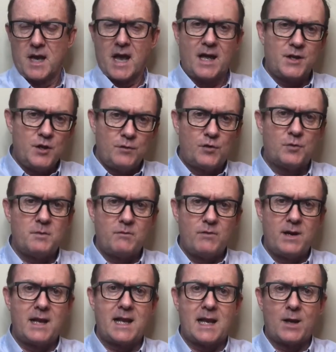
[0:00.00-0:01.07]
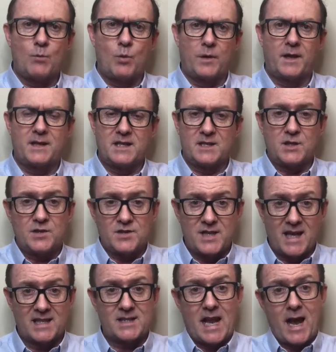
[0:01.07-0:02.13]
And you've got to be really clear what that is, because
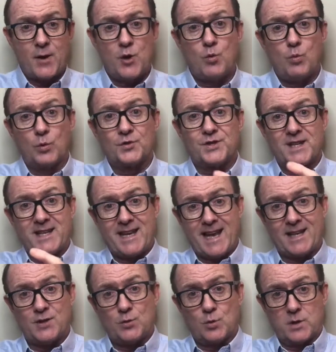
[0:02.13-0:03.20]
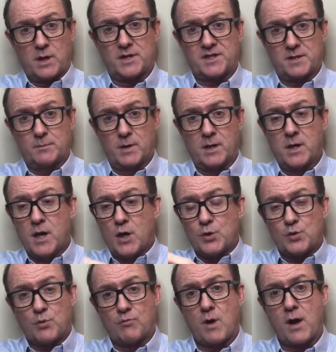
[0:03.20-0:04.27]
that's how you want to get your customer
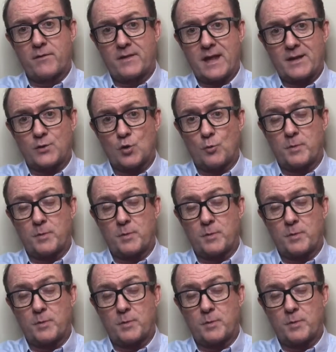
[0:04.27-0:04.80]
to arrive at that door,